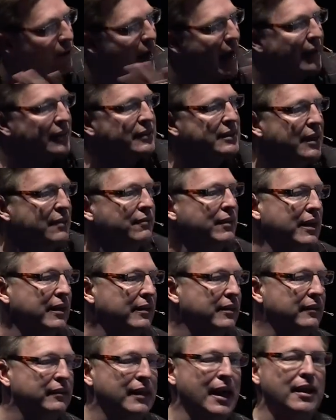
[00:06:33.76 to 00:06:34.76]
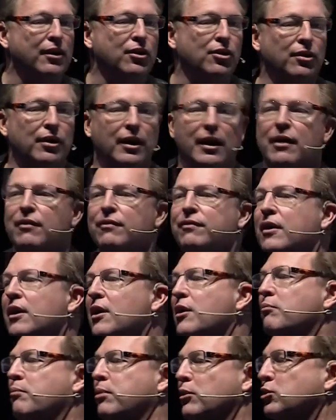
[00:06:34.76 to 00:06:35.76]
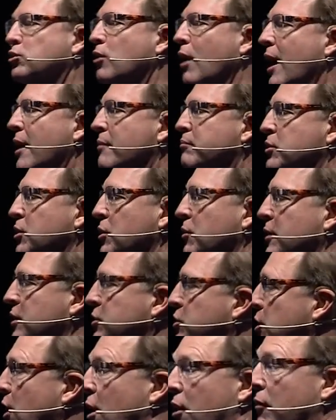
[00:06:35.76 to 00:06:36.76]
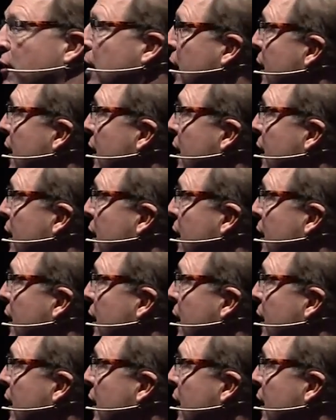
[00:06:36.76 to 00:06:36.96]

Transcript: activity that they could have prescribed to. And so,